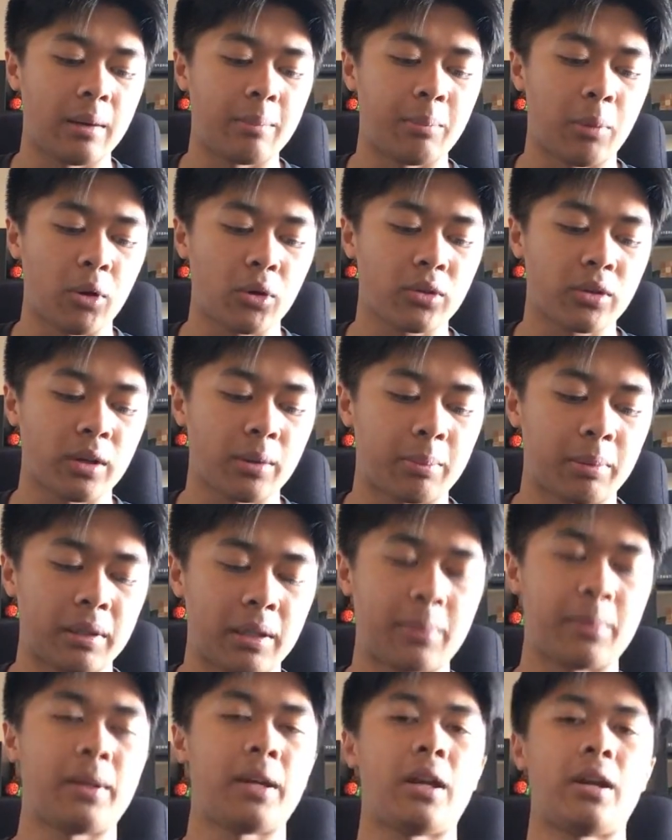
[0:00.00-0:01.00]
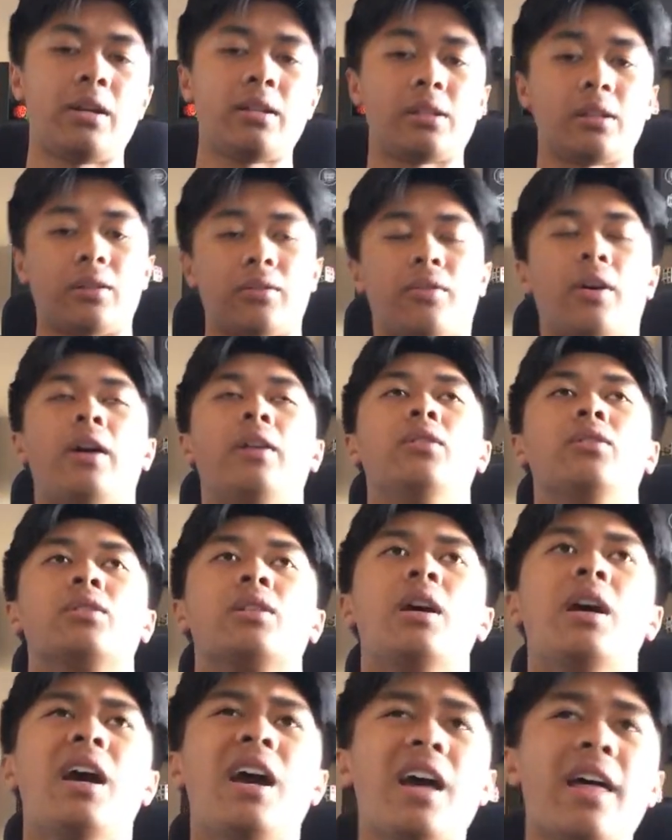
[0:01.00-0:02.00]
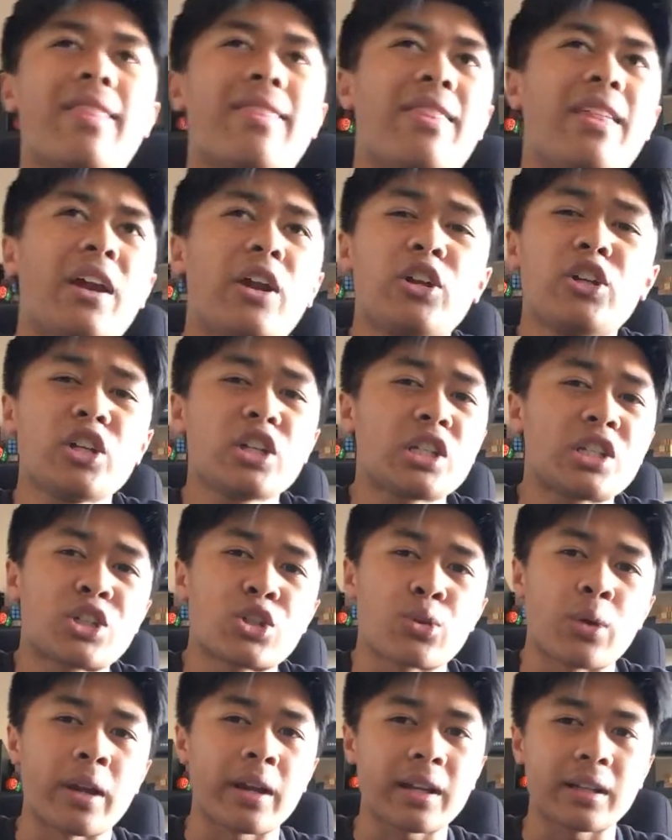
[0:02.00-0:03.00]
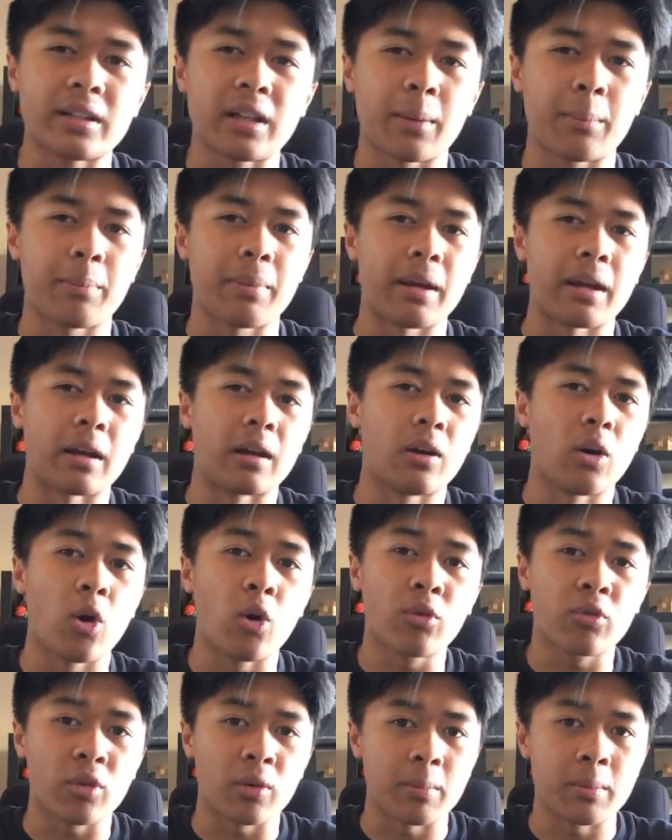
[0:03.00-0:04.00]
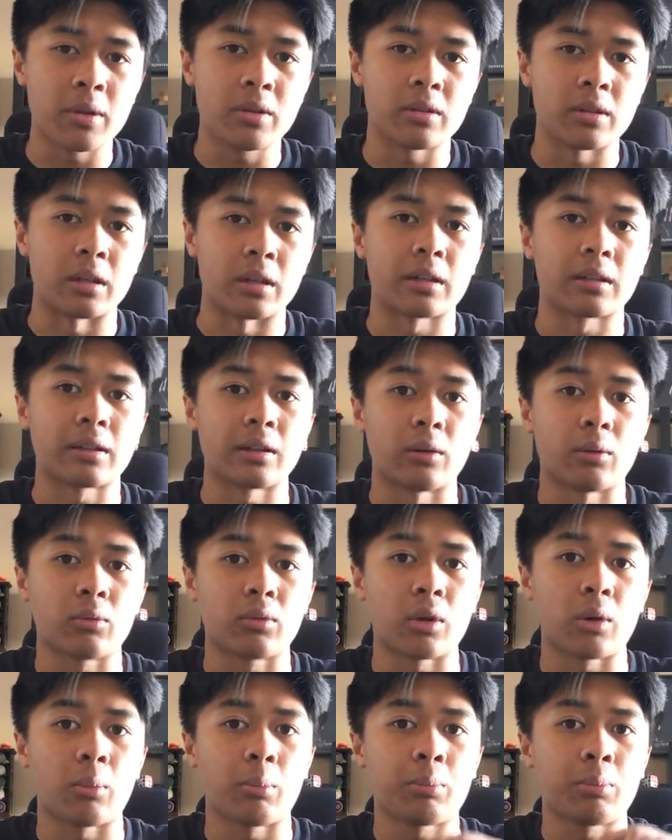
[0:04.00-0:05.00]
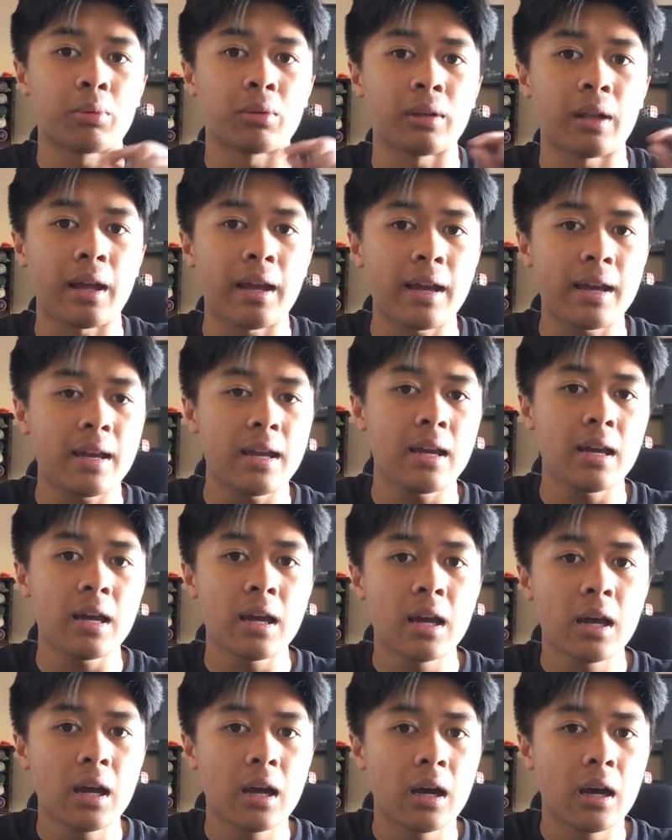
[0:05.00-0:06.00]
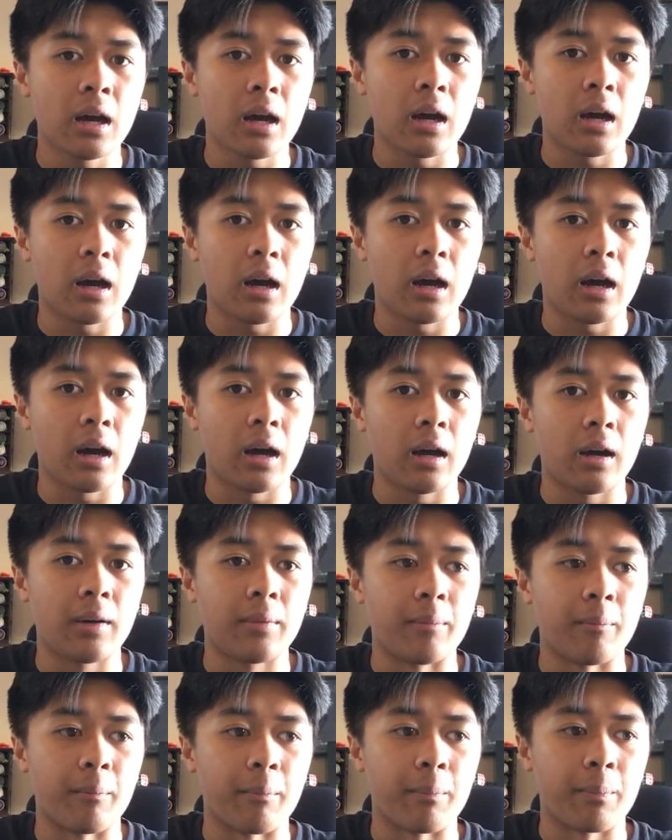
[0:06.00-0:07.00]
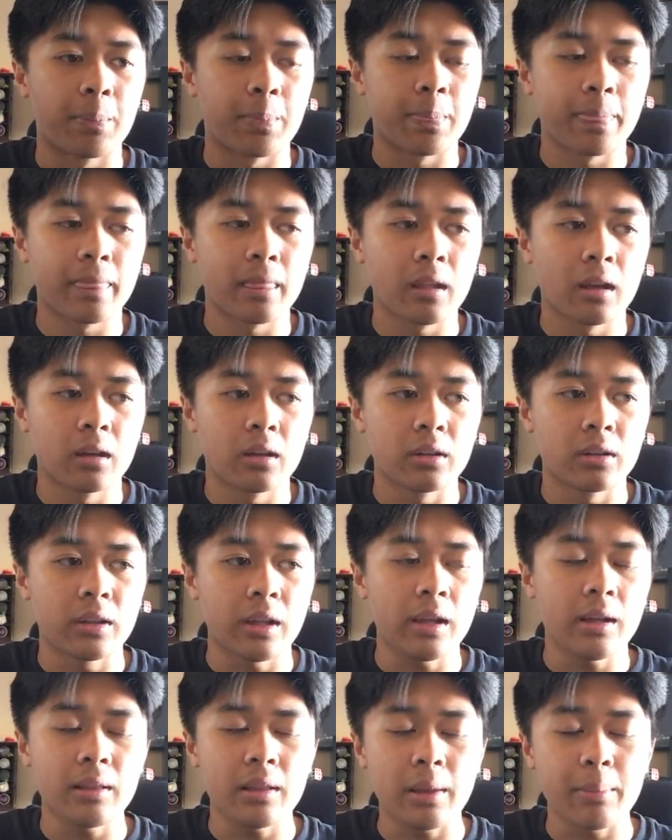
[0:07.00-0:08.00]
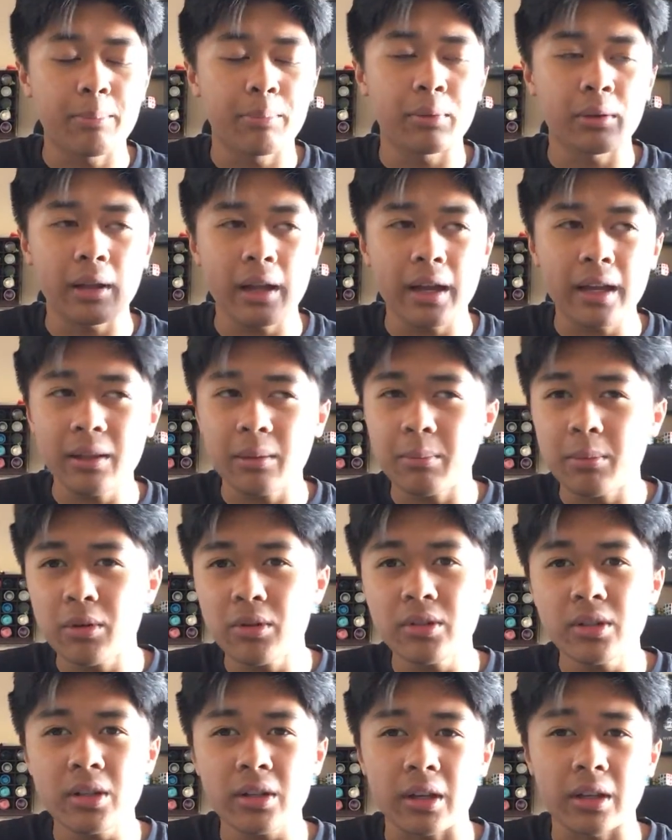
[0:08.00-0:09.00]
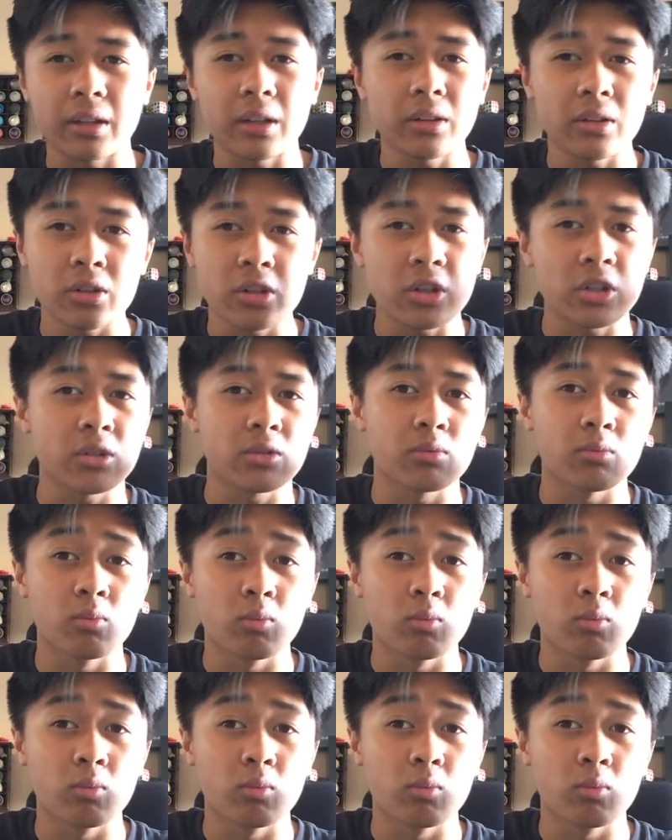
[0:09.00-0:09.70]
both their preliminaries and their finals, they're just trick dumping over music. They'll play um they play the music, and then they're just